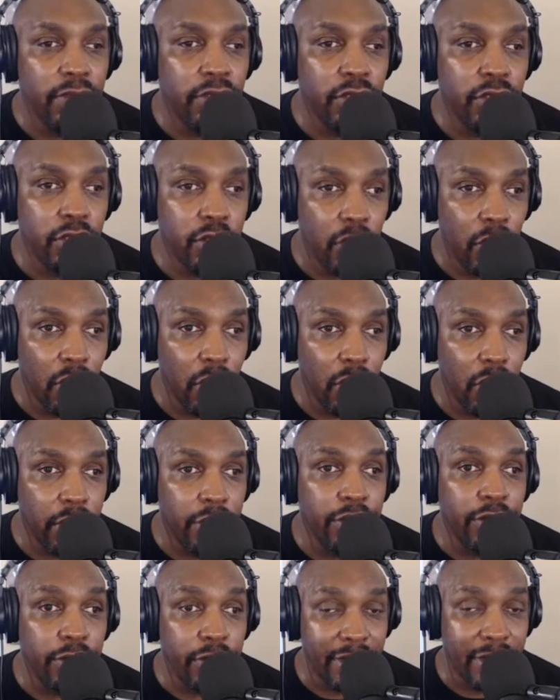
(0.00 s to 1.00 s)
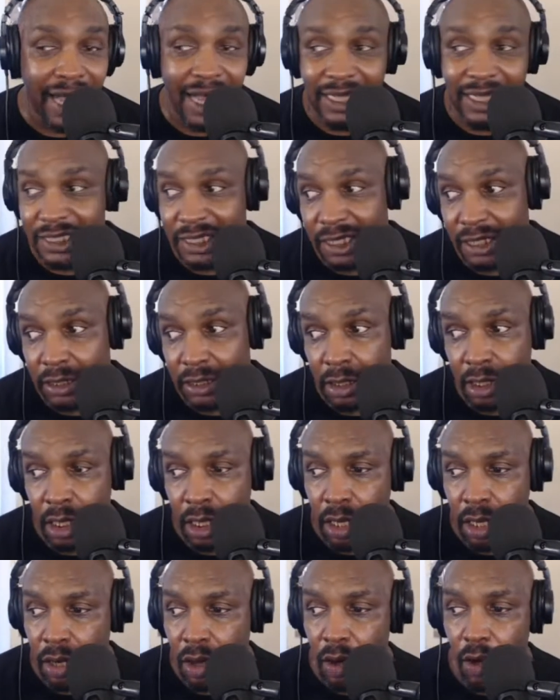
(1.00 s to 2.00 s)
your content
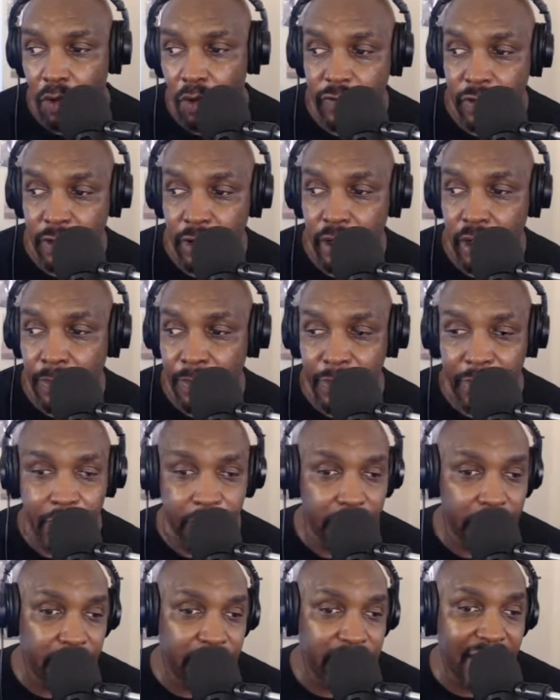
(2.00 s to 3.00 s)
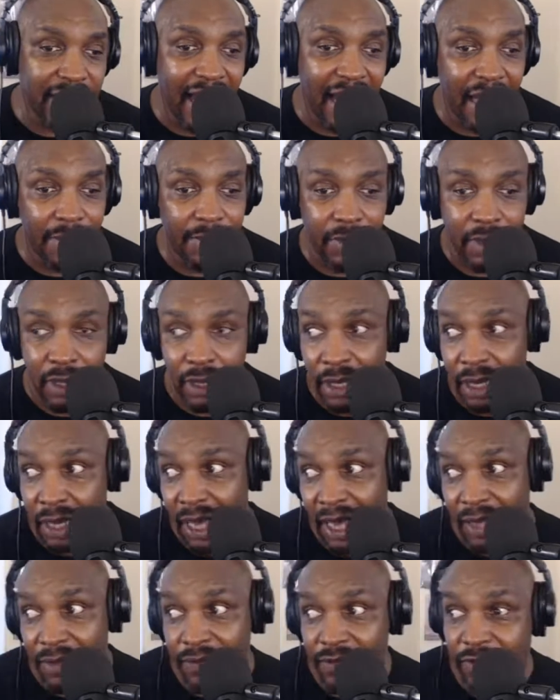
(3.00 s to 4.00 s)
over a period of time.
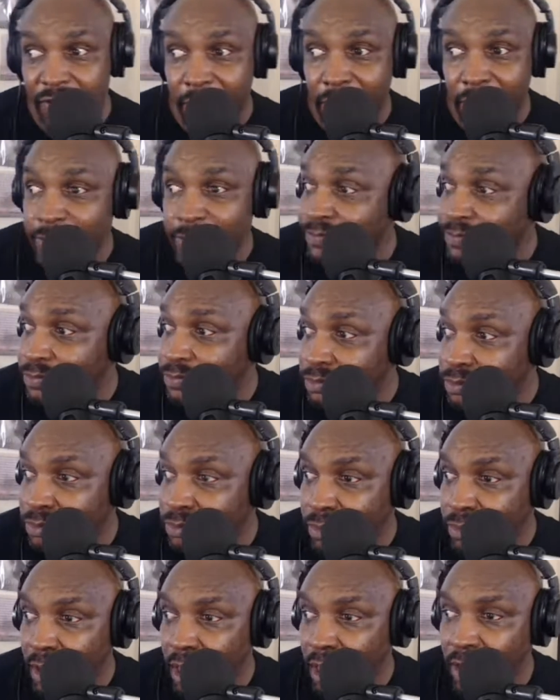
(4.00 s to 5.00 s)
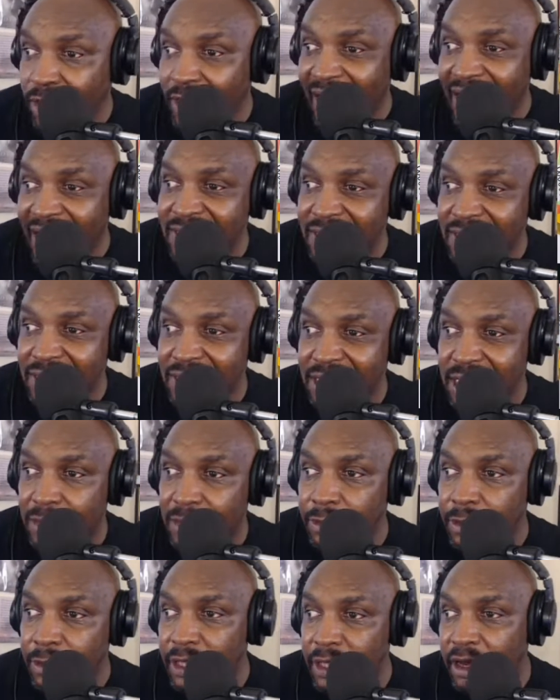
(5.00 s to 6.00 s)
And so that's the
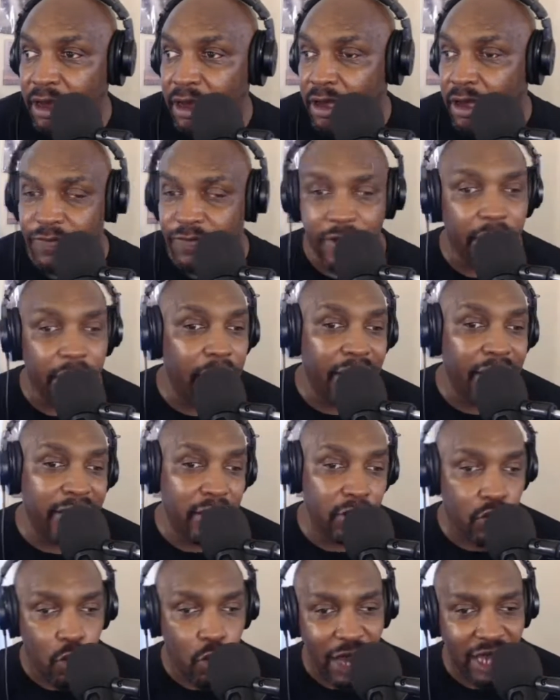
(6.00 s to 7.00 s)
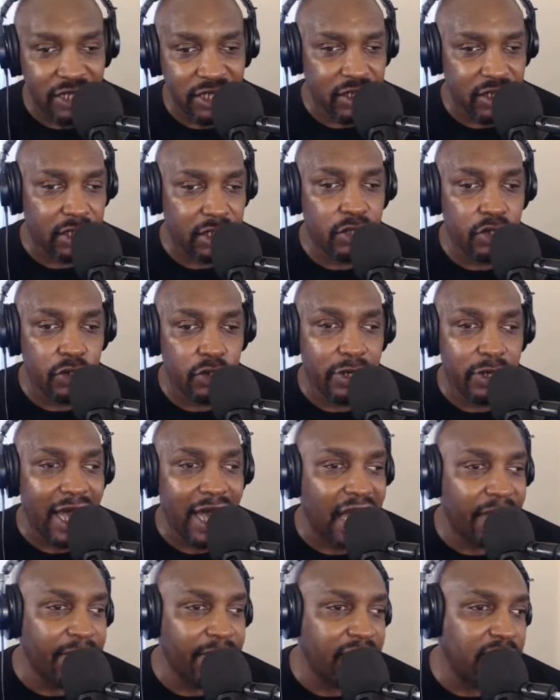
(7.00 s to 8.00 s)
summary there. If there are any questions or
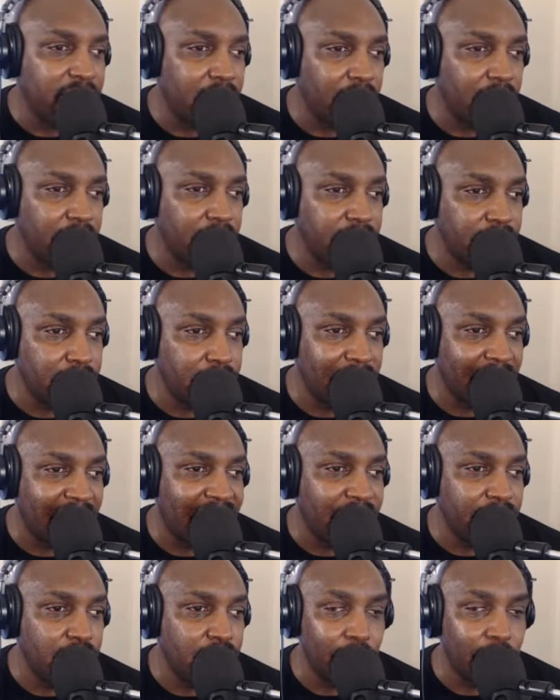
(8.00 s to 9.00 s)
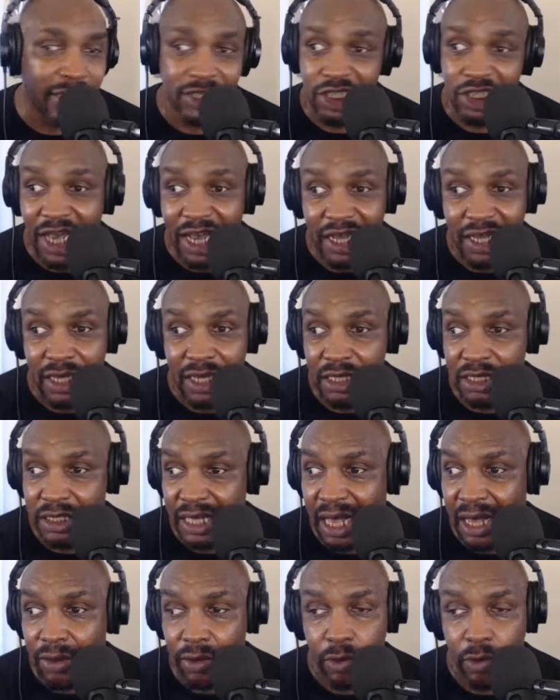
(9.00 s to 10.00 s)
comments, those of you guys who are checking this
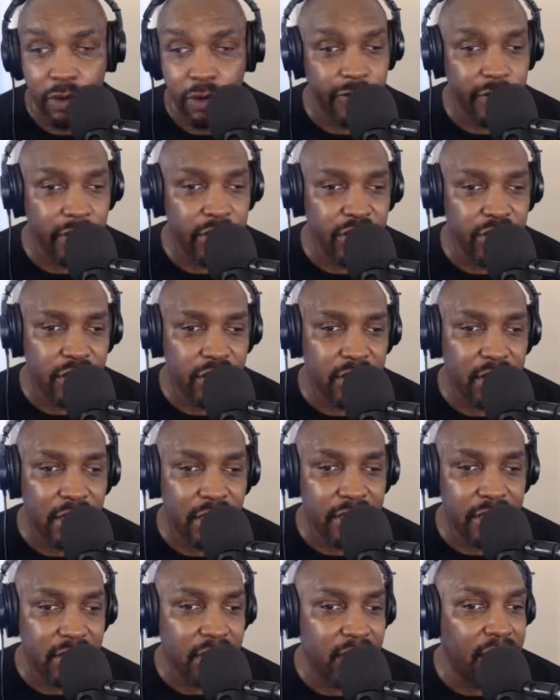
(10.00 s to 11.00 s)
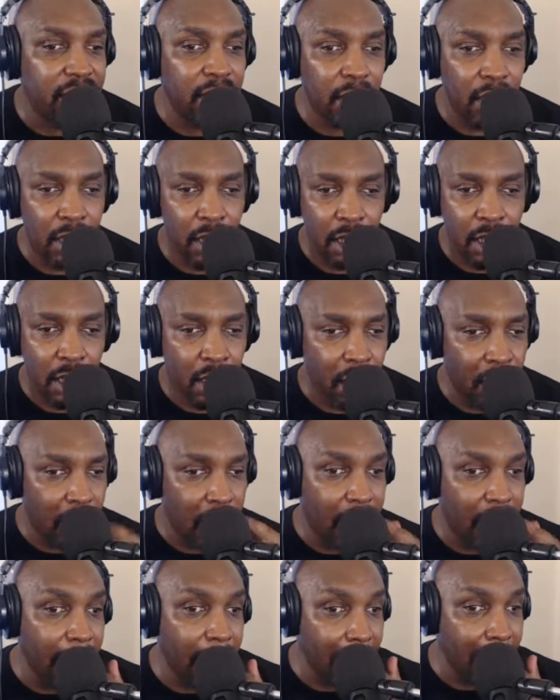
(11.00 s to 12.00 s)
out, or if you're just listening,
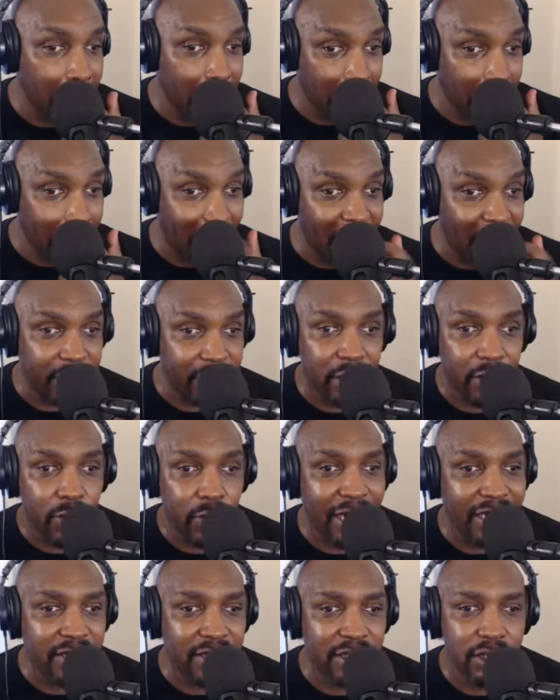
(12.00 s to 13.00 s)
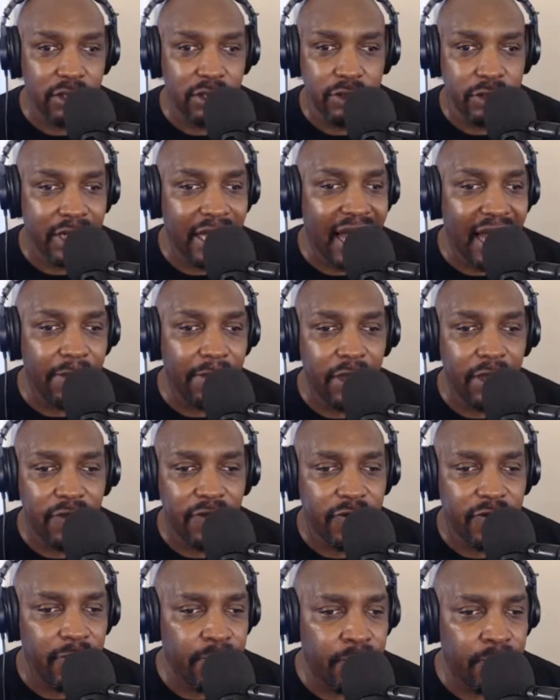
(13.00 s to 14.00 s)
if you have any questions or
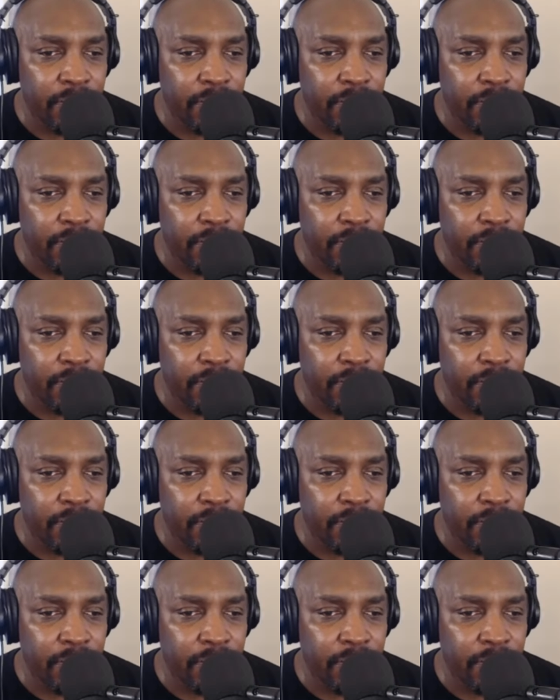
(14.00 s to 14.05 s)
comments,